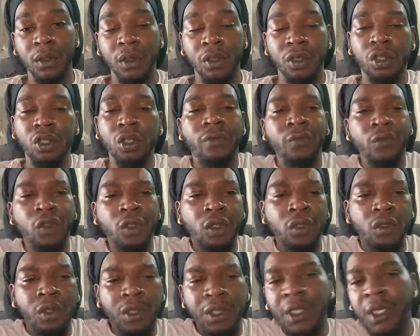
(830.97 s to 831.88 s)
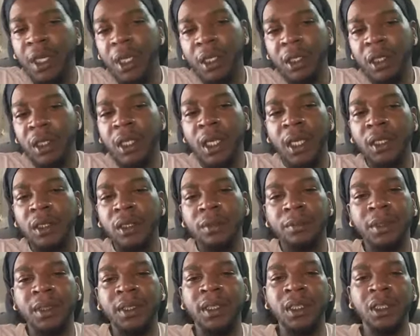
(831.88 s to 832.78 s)
So if you don't currently like the
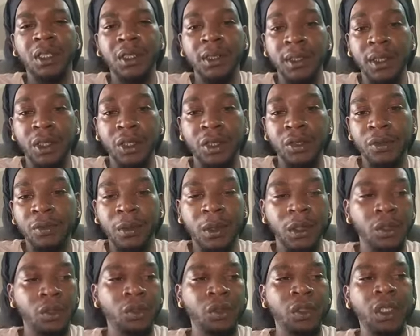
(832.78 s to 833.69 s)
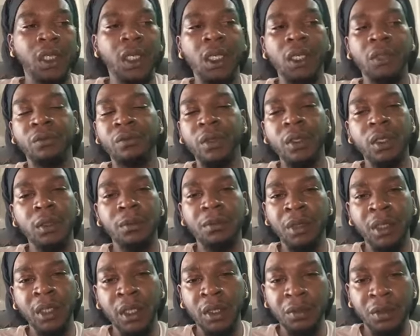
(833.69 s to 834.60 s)
position that you're in, you can't really
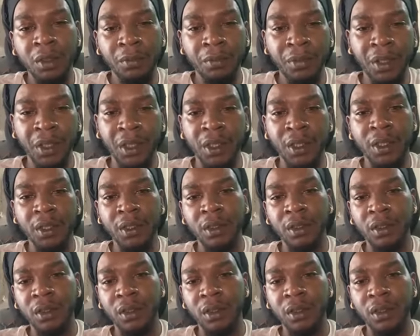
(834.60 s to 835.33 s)
blame your parents.